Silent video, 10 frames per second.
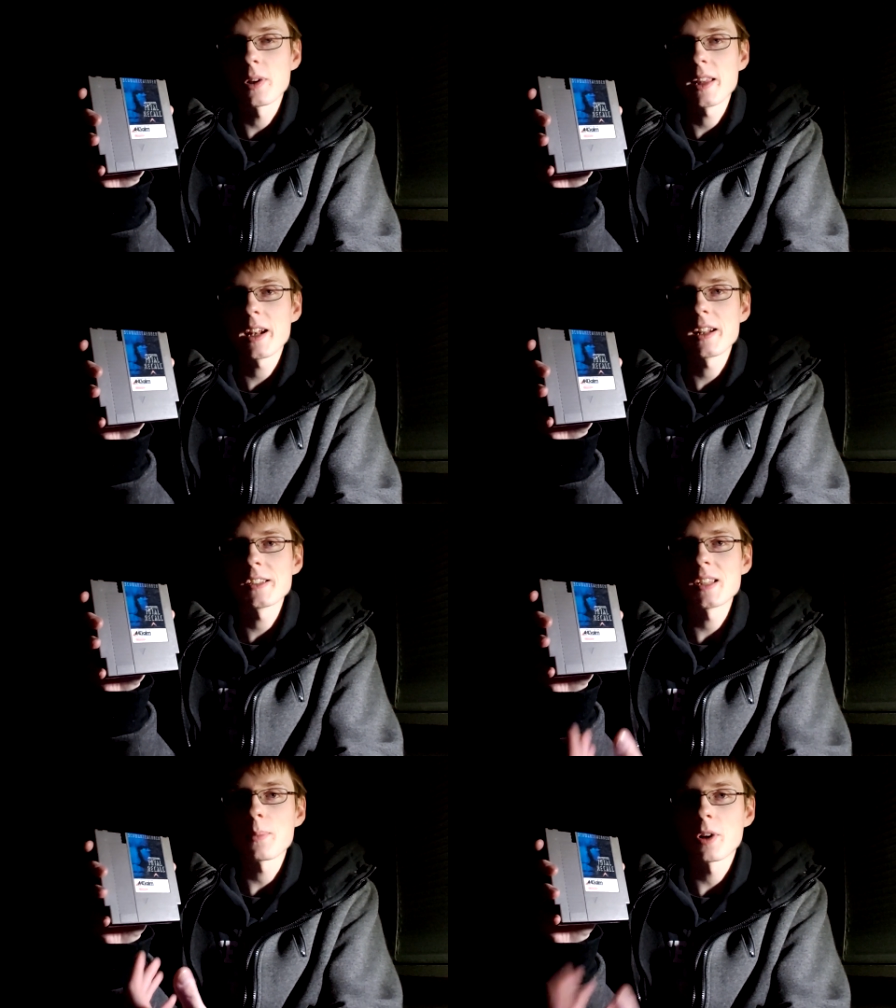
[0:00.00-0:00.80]
that it
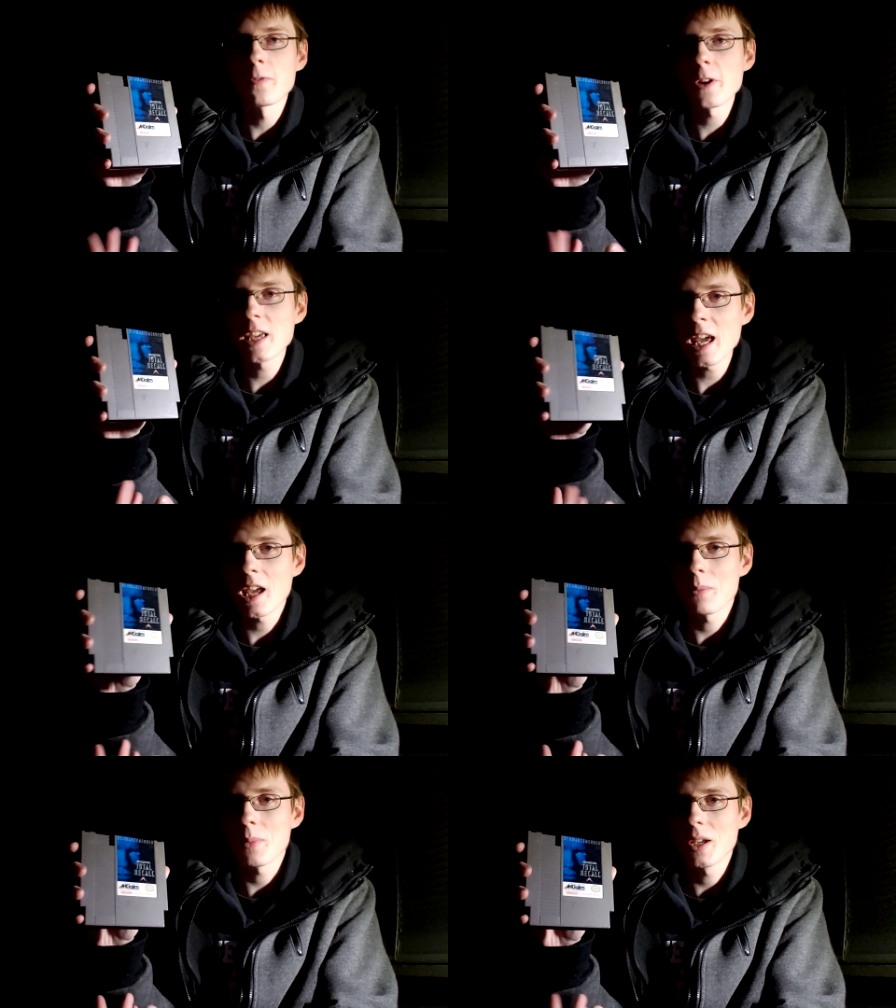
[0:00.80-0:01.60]
is a perfect
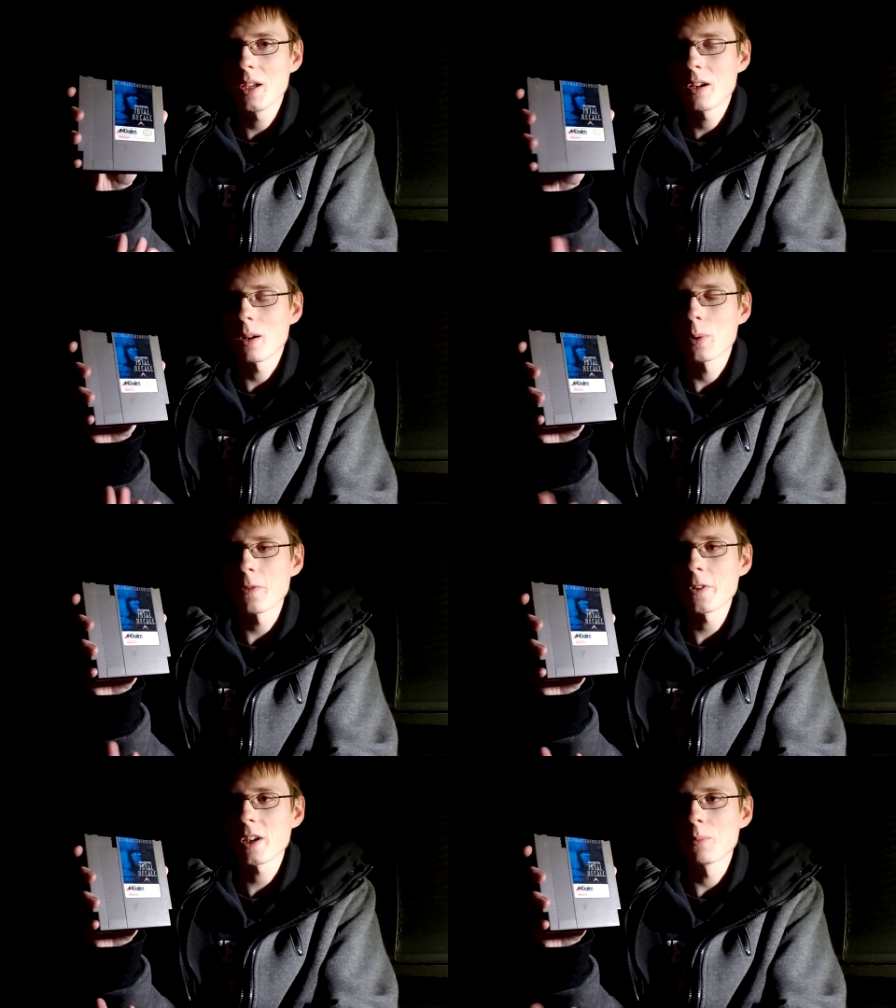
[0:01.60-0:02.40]
game or a
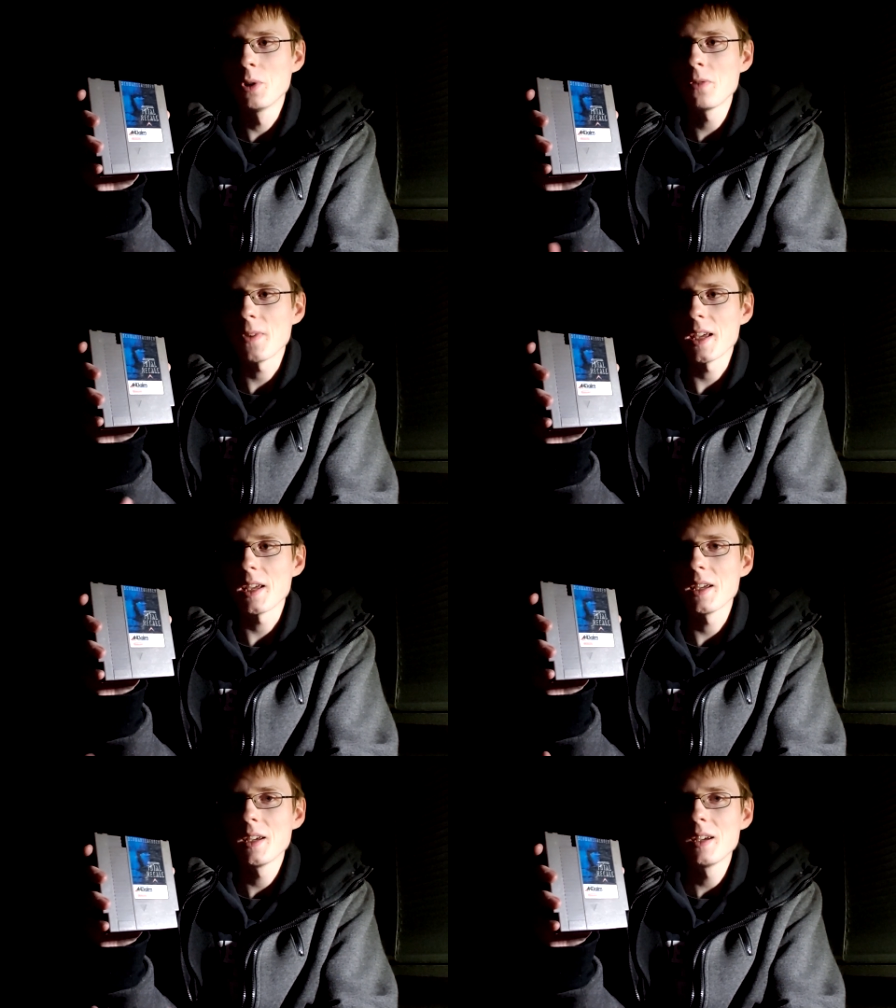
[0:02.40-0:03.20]
perfect
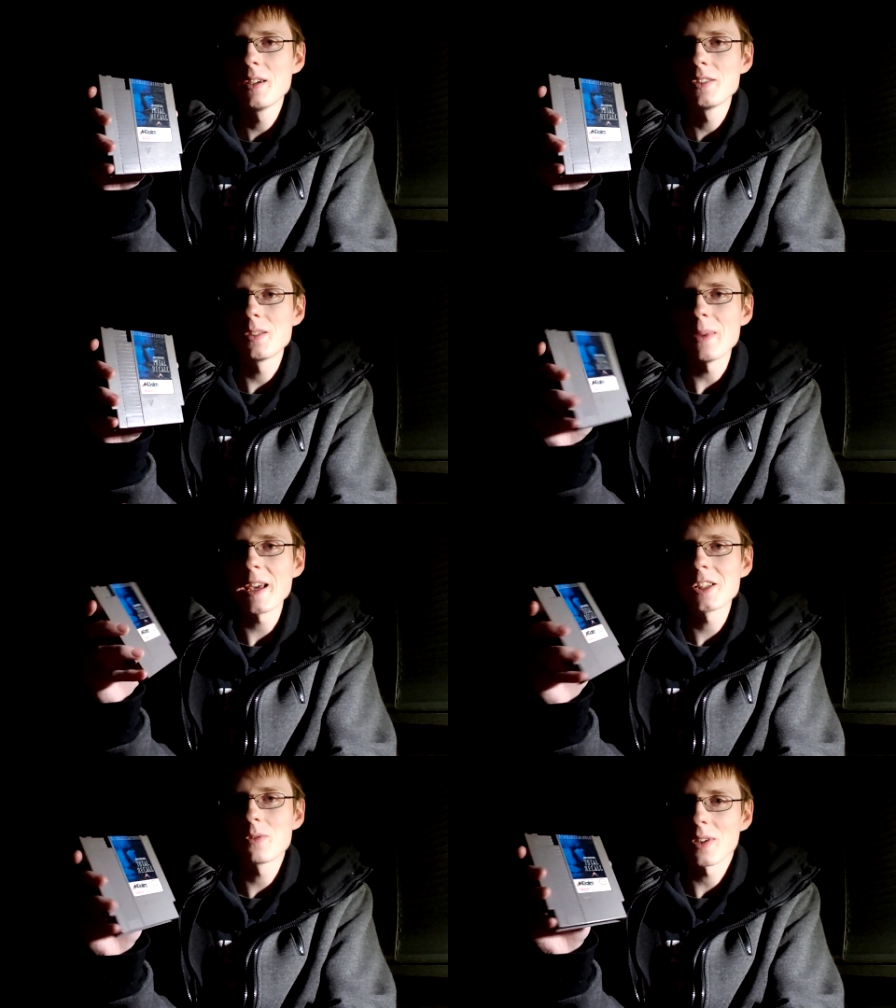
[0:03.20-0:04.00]
movie to make
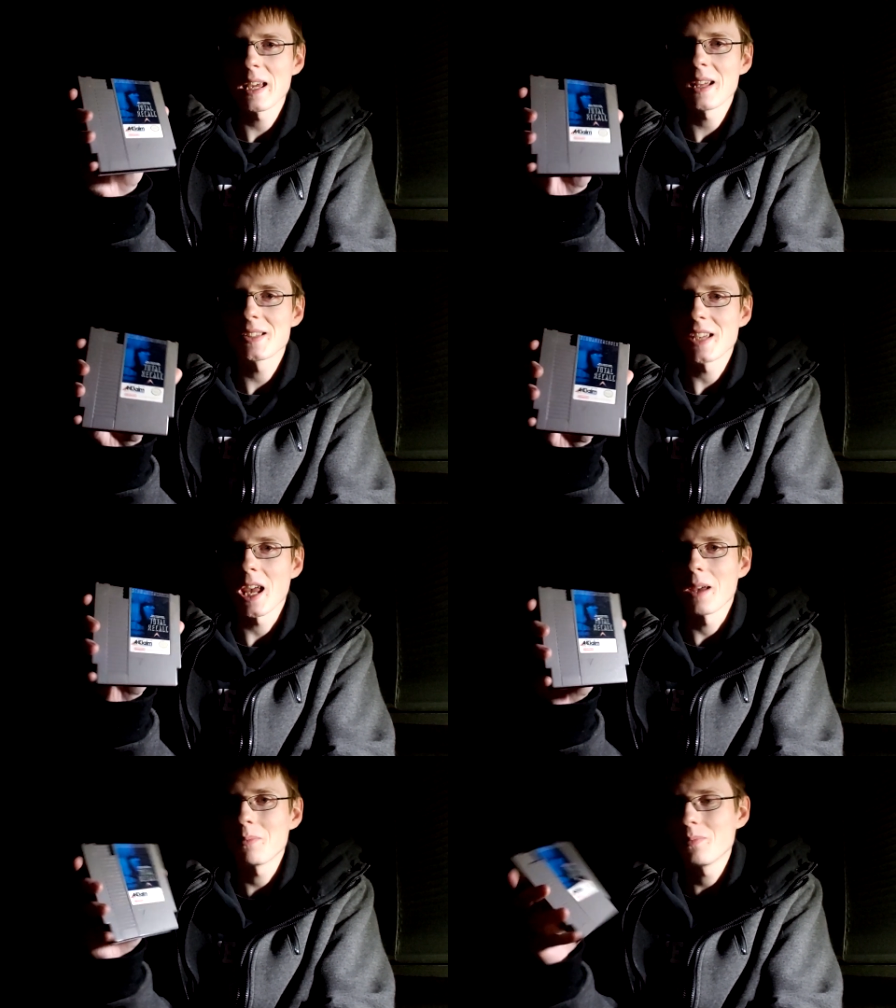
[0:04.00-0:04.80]
it to a kids
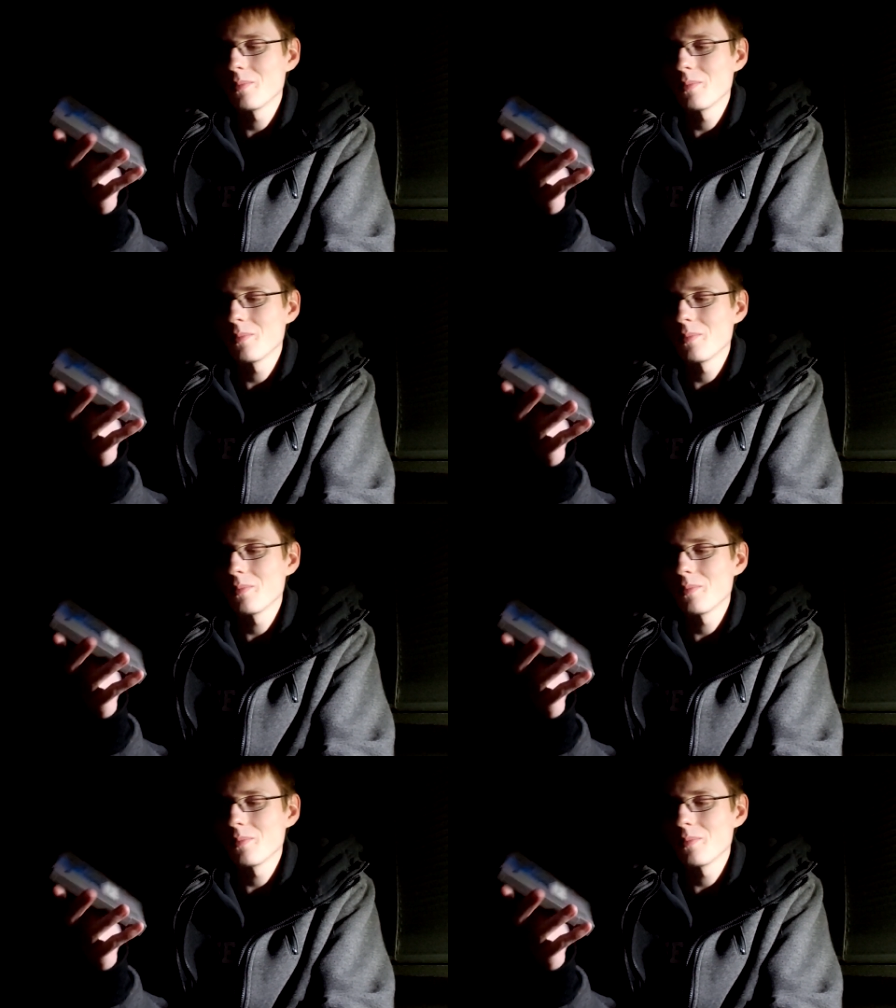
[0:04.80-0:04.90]
game.